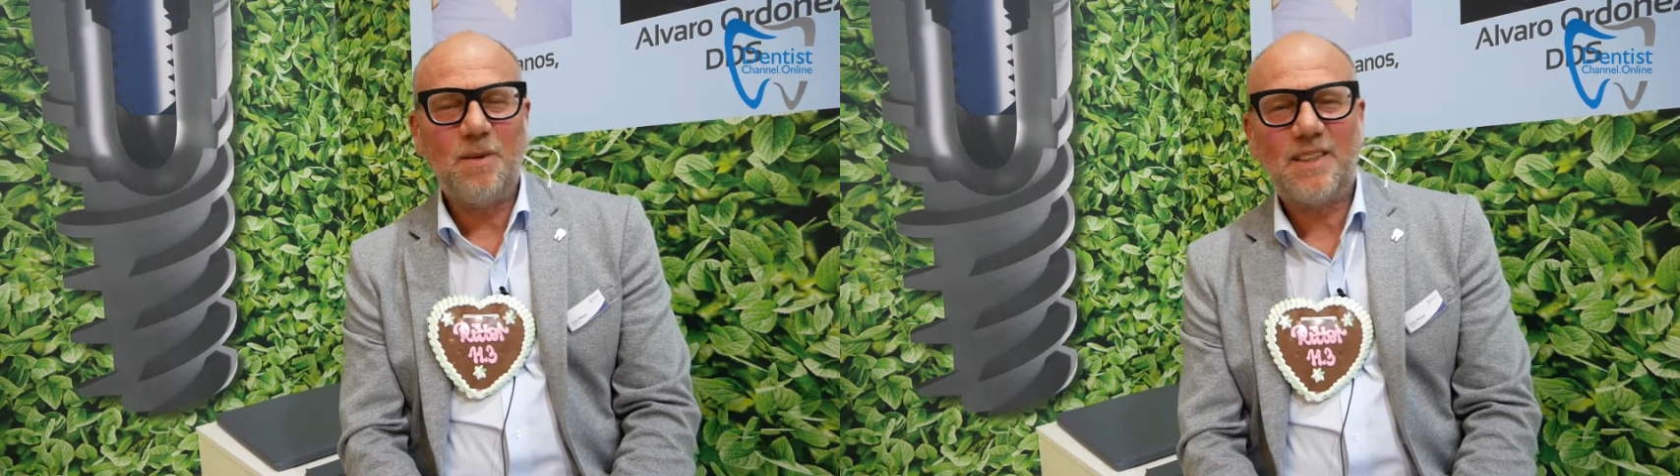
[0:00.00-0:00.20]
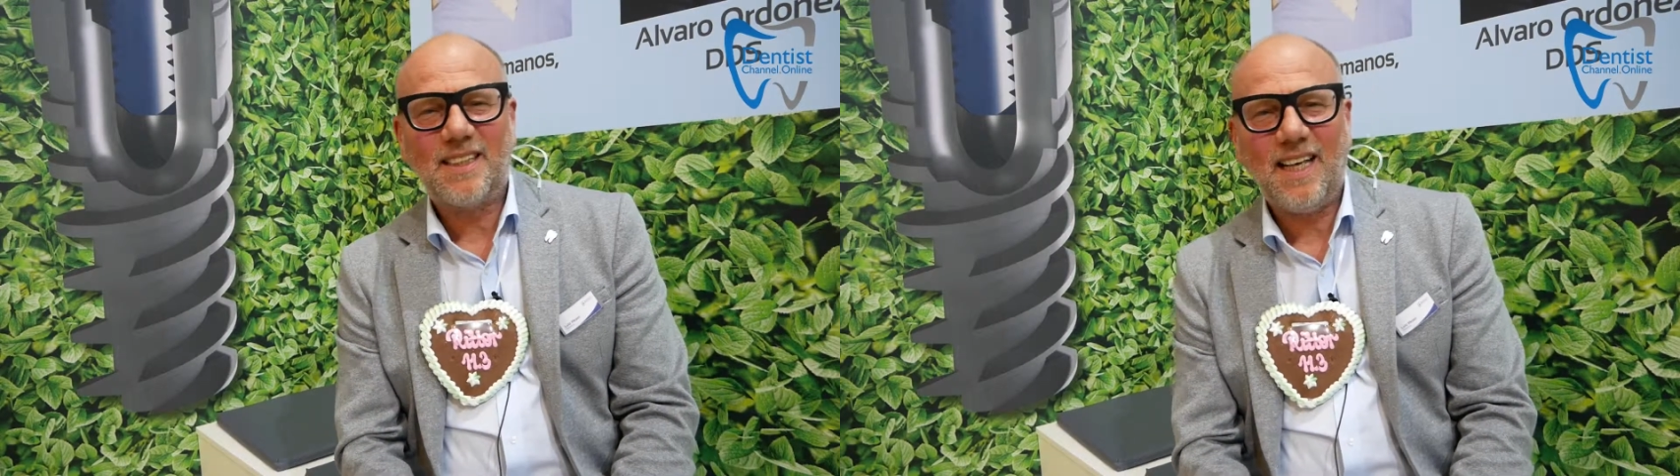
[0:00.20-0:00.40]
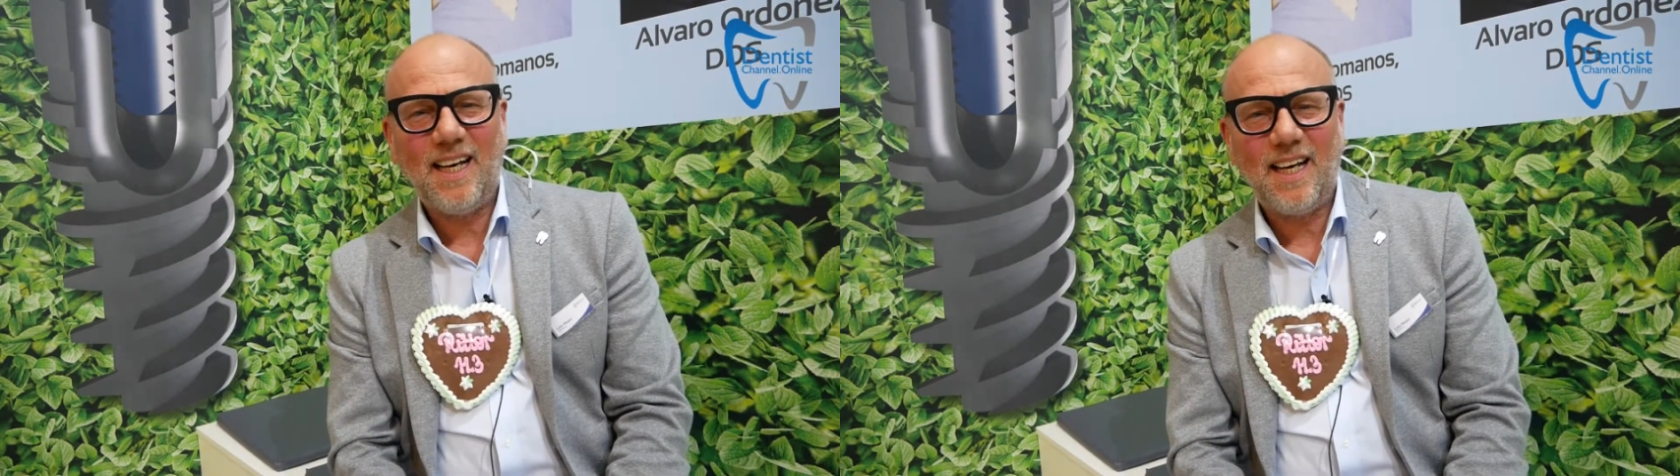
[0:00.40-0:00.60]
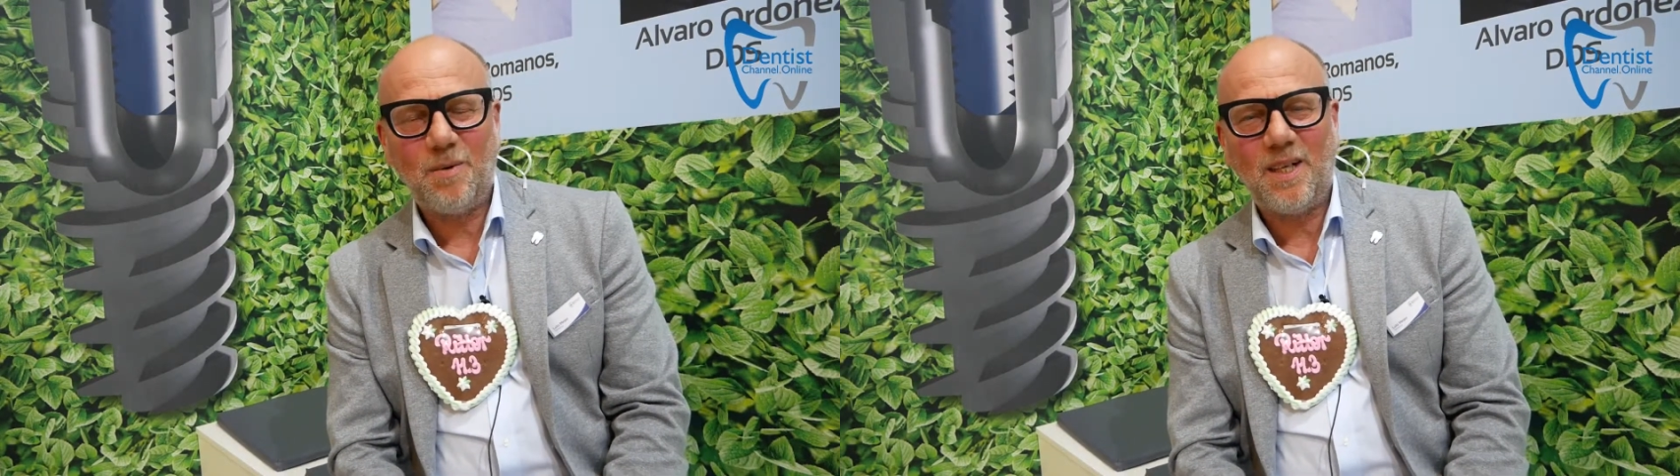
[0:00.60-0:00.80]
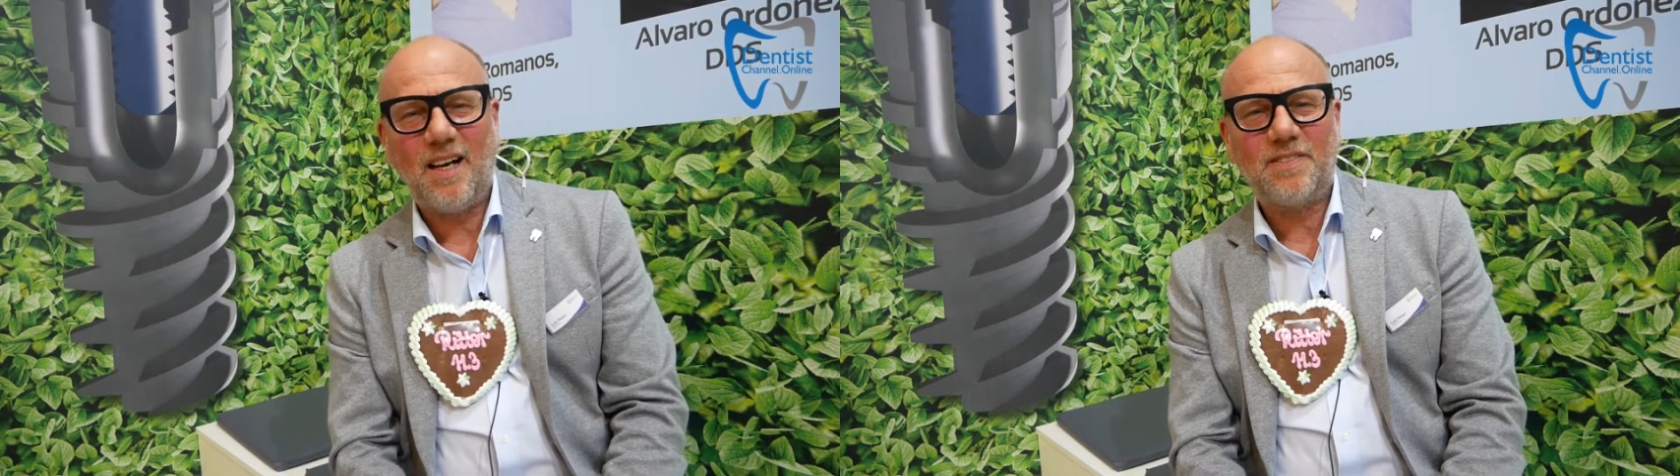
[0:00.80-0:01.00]
I
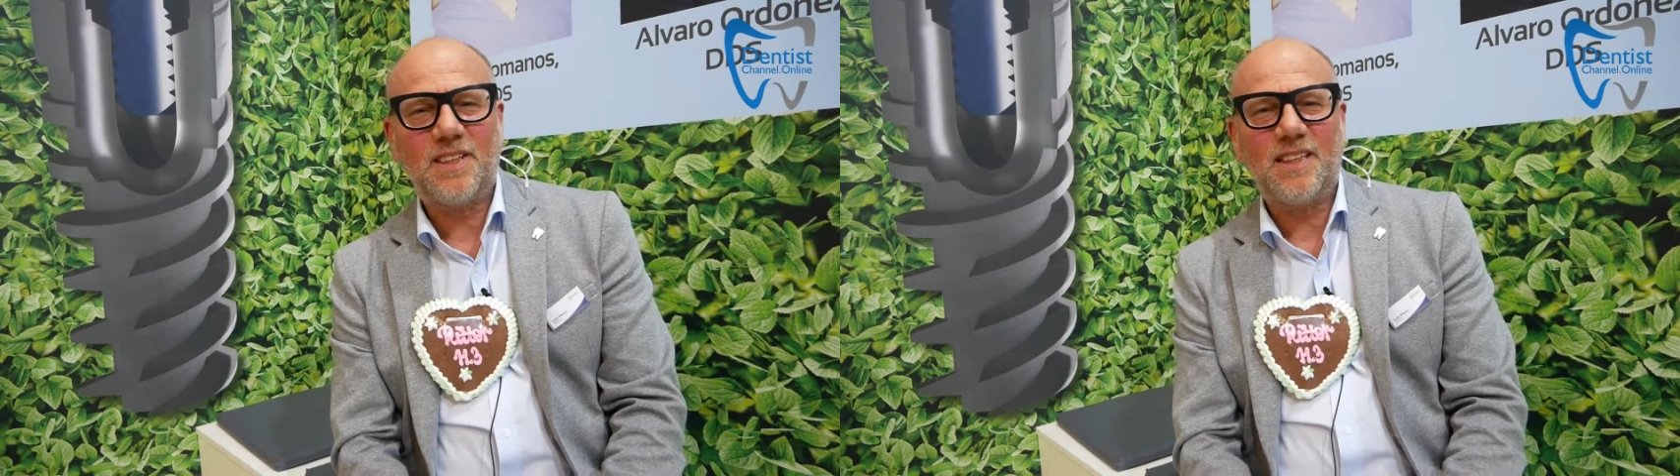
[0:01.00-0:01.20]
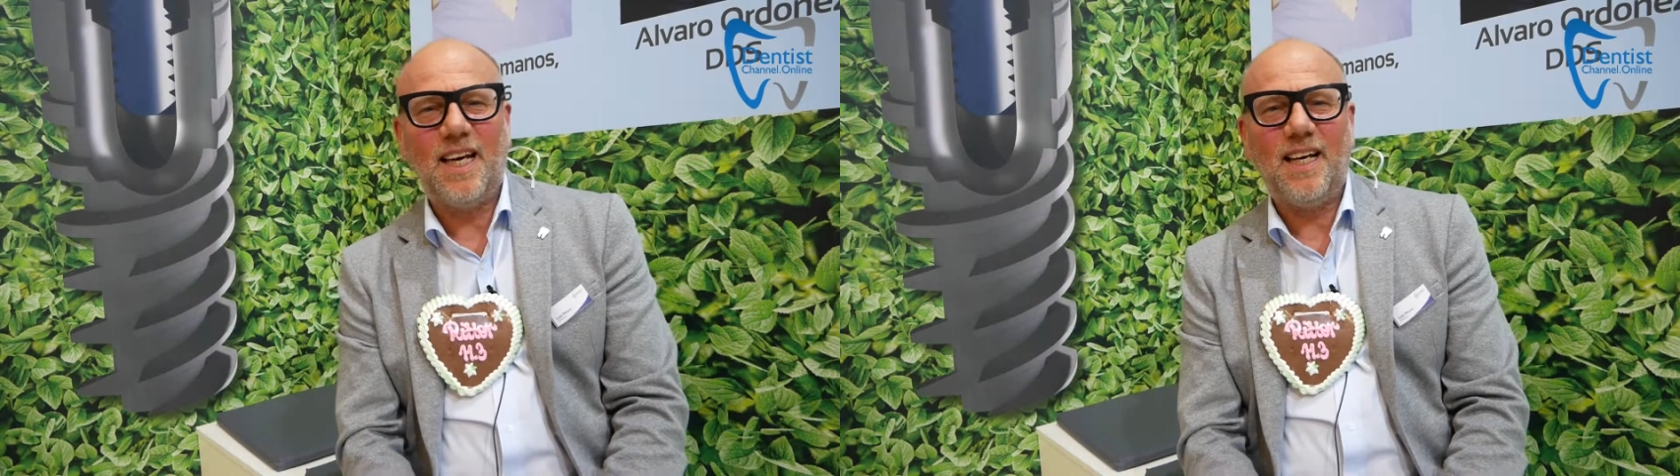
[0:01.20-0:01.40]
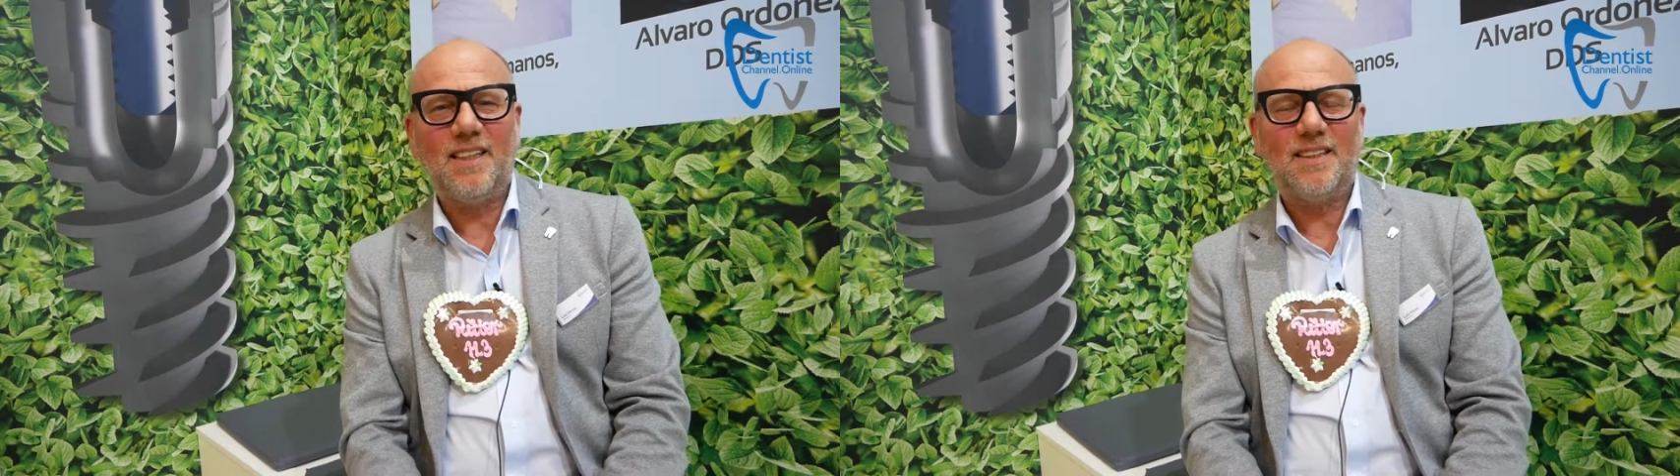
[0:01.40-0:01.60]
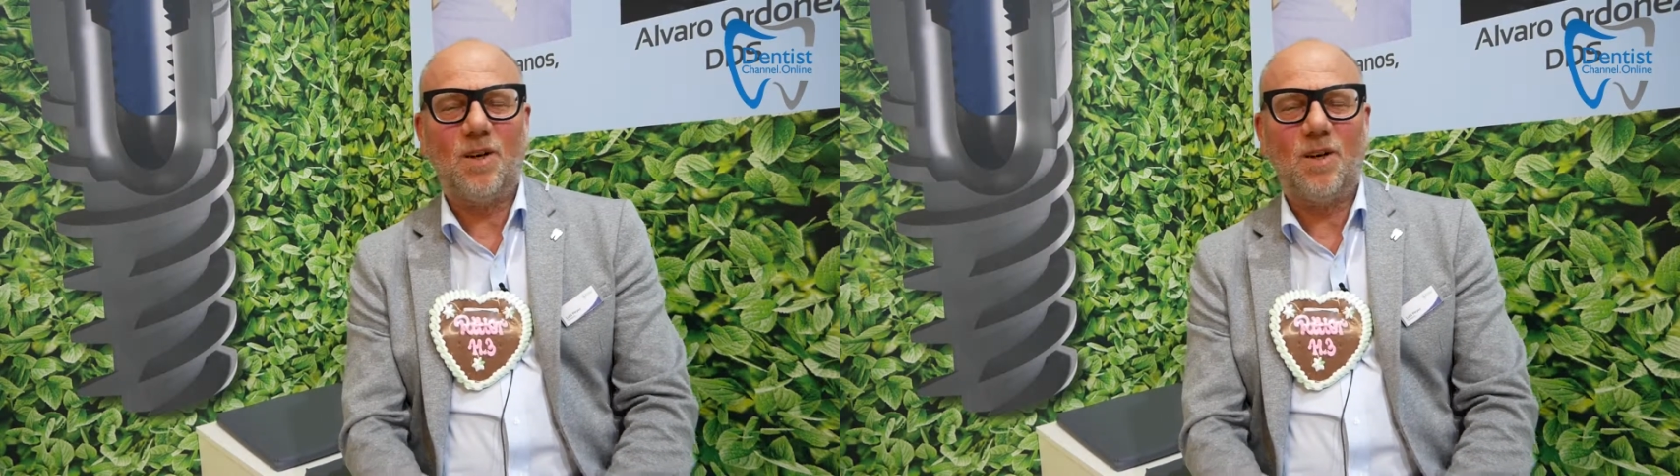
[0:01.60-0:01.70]
would love to say,